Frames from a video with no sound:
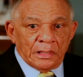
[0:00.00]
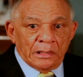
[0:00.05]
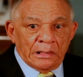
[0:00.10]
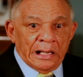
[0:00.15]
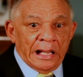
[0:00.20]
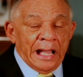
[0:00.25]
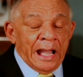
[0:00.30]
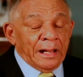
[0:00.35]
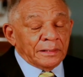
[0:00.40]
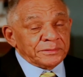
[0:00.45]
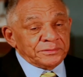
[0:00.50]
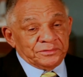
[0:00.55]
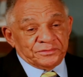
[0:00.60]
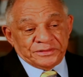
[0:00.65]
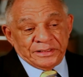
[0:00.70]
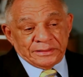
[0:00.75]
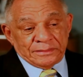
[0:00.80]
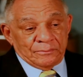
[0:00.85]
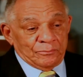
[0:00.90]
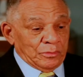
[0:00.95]
how do you
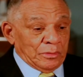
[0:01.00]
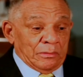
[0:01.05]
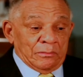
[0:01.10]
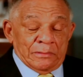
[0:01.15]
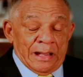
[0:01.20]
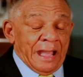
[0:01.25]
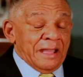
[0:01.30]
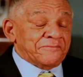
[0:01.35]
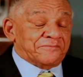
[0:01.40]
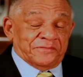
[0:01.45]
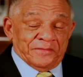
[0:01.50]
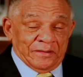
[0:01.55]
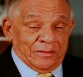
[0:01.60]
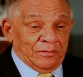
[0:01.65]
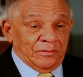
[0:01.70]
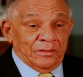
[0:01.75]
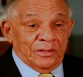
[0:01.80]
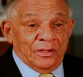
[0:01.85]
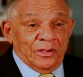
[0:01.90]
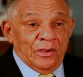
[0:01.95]
think, well, I
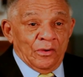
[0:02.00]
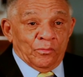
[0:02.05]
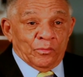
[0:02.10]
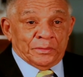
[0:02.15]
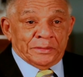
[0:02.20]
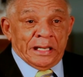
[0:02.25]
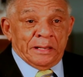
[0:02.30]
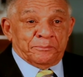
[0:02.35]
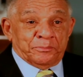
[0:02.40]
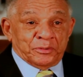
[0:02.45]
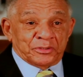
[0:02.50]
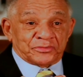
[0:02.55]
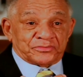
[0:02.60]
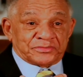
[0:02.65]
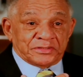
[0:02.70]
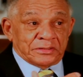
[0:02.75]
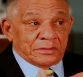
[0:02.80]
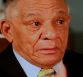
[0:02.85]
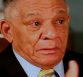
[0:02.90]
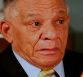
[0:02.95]
felt when they put us
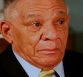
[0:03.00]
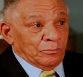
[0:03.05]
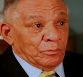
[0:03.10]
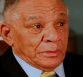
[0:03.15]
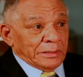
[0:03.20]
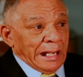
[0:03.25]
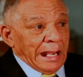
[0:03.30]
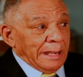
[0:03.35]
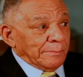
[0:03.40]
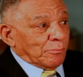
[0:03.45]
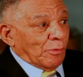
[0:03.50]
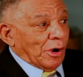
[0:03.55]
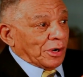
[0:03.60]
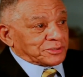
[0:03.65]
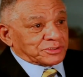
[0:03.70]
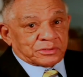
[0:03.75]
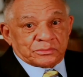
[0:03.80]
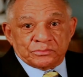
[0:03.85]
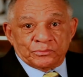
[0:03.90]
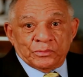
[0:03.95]
in, when I
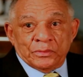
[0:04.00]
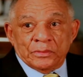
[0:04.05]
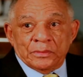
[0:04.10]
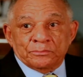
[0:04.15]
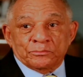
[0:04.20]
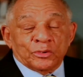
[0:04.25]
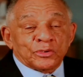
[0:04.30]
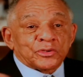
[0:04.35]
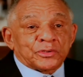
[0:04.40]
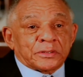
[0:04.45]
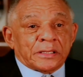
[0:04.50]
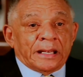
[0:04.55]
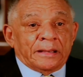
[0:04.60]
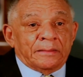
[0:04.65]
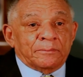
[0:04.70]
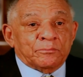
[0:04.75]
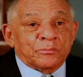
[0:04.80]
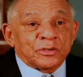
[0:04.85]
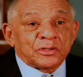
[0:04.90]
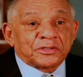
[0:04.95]
marched,
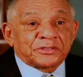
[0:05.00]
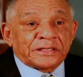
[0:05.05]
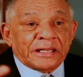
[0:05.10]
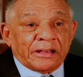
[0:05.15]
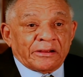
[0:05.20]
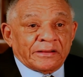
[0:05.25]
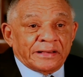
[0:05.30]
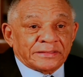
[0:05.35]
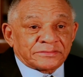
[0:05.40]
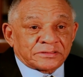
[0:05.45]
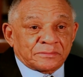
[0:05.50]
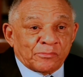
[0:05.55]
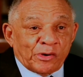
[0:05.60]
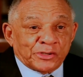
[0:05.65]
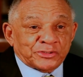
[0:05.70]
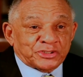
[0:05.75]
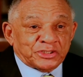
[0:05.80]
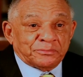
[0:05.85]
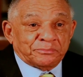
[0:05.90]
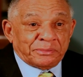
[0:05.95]
Molinera has a
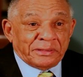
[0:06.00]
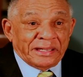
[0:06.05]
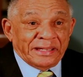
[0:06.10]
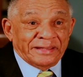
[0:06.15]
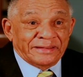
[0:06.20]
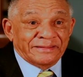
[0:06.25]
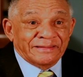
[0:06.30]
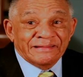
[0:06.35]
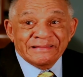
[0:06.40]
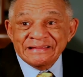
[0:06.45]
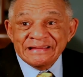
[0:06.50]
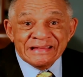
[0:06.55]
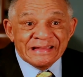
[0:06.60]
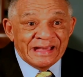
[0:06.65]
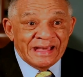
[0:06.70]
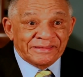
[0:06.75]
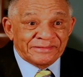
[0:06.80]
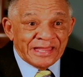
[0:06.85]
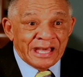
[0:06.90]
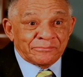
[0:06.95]
marching band.
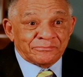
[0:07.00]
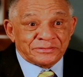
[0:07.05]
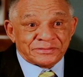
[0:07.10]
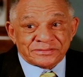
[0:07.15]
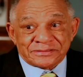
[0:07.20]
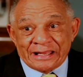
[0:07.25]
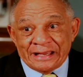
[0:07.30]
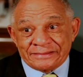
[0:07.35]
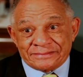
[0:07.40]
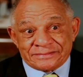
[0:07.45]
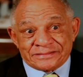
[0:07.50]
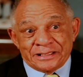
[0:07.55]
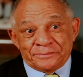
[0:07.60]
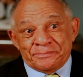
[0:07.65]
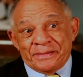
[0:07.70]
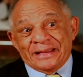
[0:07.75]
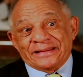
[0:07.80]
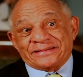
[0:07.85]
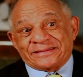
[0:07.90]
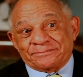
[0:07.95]
And that was like the
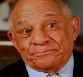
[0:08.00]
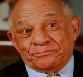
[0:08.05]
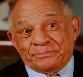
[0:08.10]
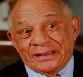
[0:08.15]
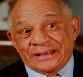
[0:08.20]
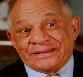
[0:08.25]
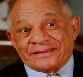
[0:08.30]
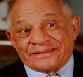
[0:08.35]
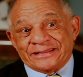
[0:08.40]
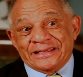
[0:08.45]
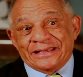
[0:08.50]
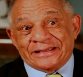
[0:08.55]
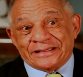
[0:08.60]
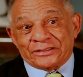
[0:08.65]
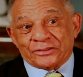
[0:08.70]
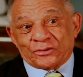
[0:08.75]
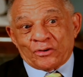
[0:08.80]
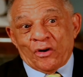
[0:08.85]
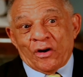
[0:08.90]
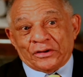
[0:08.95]
big thing
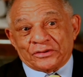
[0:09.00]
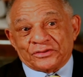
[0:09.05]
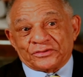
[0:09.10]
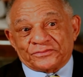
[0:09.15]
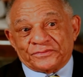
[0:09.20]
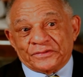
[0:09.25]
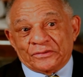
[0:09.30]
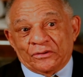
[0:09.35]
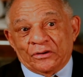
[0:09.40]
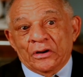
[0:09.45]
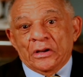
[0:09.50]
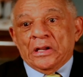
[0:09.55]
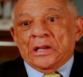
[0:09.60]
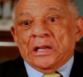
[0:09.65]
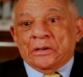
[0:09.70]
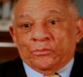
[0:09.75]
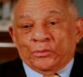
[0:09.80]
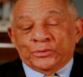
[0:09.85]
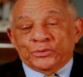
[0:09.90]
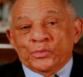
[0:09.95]
in Connellsville.
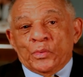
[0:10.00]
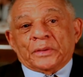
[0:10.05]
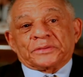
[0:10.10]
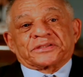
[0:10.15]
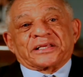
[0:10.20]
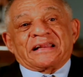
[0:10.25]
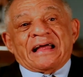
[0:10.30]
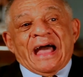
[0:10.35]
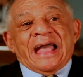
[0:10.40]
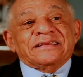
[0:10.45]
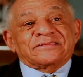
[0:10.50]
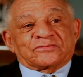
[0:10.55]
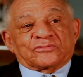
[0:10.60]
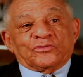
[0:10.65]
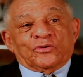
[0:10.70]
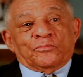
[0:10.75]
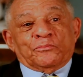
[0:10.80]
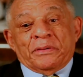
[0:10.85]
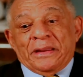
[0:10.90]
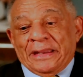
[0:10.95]
When you went to the high
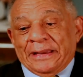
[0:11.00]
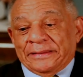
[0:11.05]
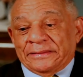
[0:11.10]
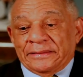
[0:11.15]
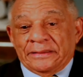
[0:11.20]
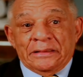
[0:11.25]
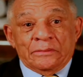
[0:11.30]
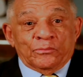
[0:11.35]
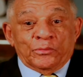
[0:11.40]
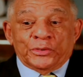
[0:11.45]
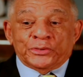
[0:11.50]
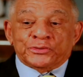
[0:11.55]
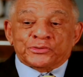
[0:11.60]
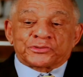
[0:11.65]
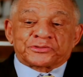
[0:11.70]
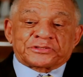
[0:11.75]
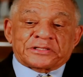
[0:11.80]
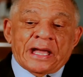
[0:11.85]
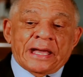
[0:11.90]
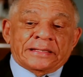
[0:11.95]
school band, when you're
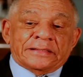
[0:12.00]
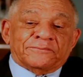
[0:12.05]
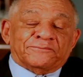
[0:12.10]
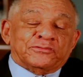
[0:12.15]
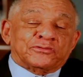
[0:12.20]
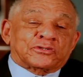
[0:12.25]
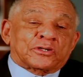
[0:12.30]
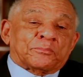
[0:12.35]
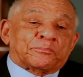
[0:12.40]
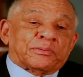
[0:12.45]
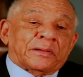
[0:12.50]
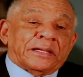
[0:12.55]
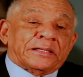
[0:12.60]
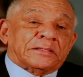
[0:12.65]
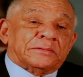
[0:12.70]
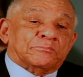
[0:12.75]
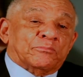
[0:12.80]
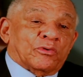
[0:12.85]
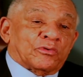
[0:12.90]
done, if you can play in